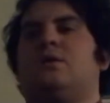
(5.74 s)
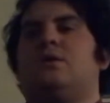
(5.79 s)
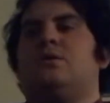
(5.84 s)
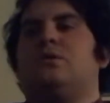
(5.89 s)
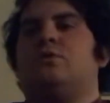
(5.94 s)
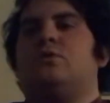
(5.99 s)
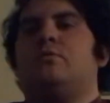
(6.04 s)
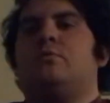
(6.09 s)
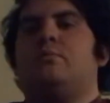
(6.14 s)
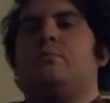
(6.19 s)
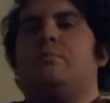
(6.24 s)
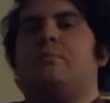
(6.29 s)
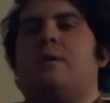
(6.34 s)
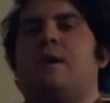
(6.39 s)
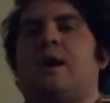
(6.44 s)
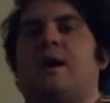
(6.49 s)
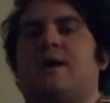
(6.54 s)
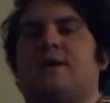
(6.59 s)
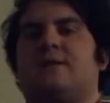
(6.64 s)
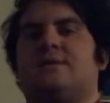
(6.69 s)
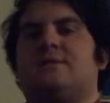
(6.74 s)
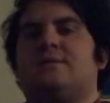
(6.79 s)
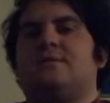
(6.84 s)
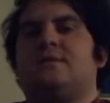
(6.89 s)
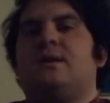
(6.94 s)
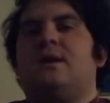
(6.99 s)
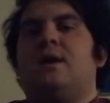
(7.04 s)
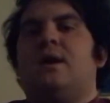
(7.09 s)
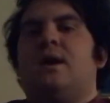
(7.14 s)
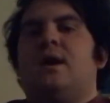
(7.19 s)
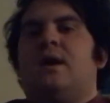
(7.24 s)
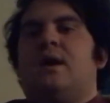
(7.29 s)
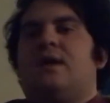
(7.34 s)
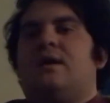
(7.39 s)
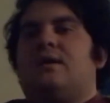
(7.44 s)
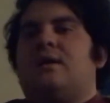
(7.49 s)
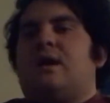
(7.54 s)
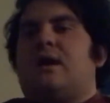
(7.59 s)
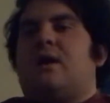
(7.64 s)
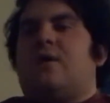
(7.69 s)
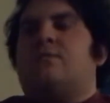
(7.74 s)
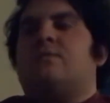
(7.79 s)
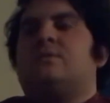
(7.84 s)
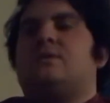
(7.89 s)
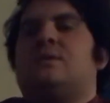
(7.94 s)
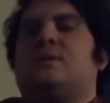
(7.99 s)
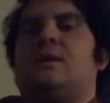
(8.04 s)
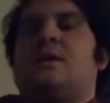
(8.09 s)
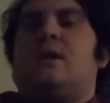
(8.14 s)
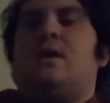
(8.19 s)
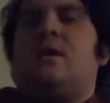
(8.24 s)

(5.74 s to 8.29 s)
new box. Now, today